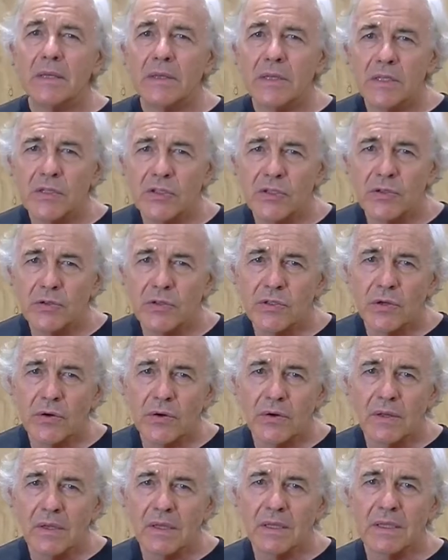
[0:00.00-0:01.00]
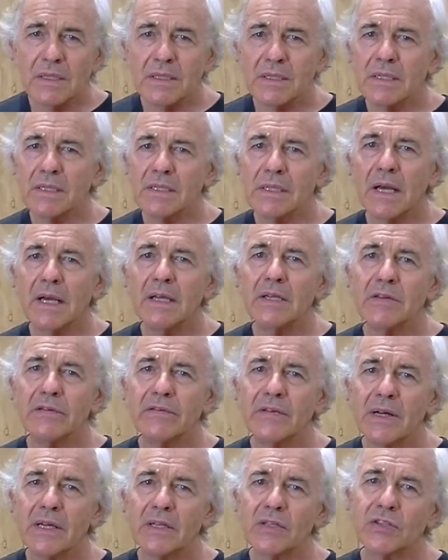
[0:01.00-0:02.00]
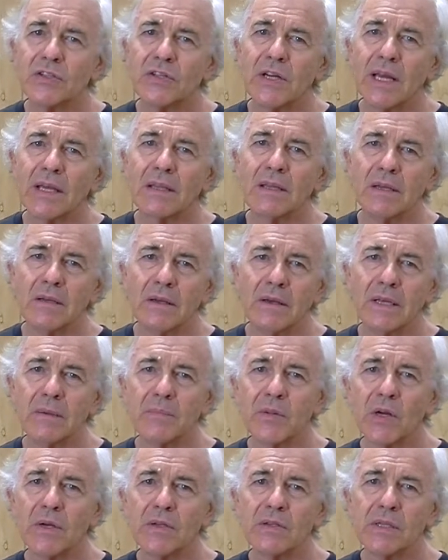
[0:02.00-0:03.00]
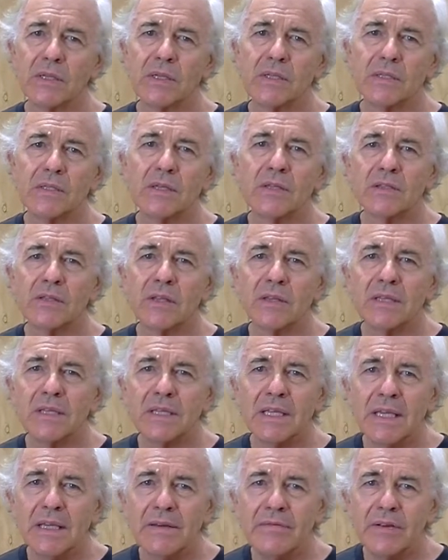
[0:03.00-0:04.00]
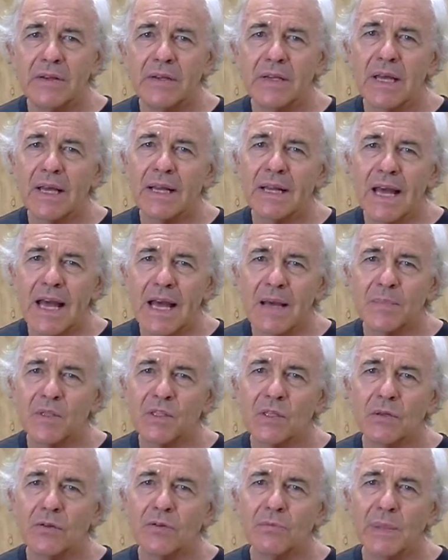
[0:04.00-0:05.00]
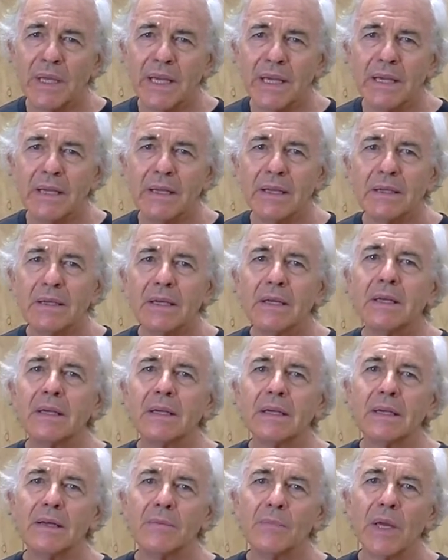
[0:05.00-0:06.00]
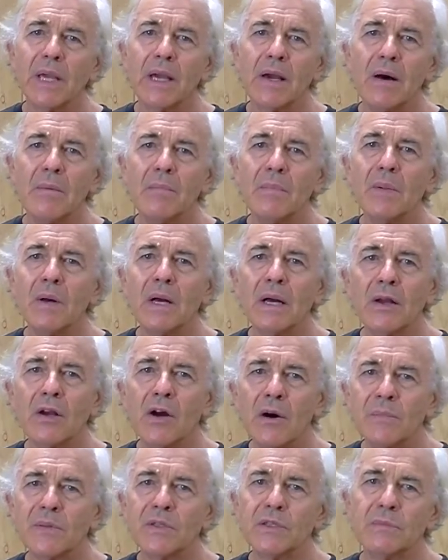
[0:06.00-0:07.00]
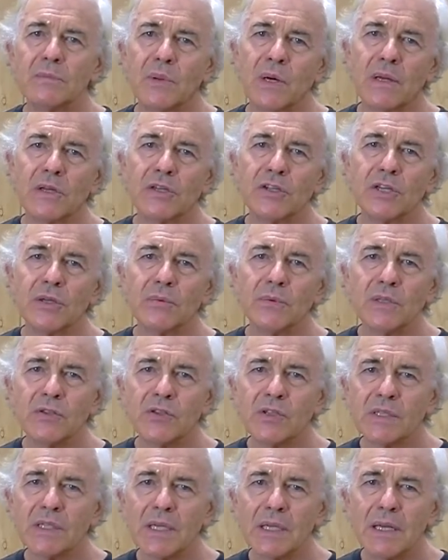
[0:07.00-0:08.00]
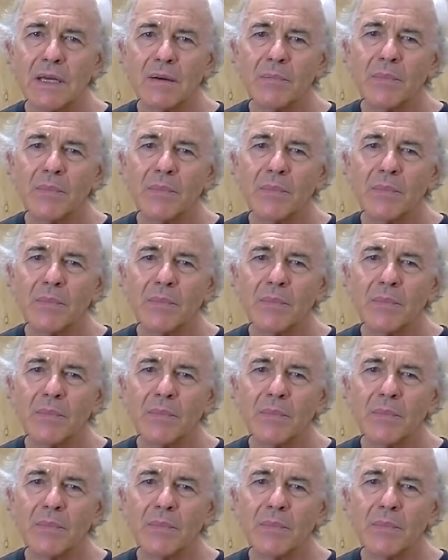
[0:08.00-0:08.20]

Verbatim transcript: This tutorial is designed to fast track the learning process so that even an absolute beginner can become a competent polisher with just a little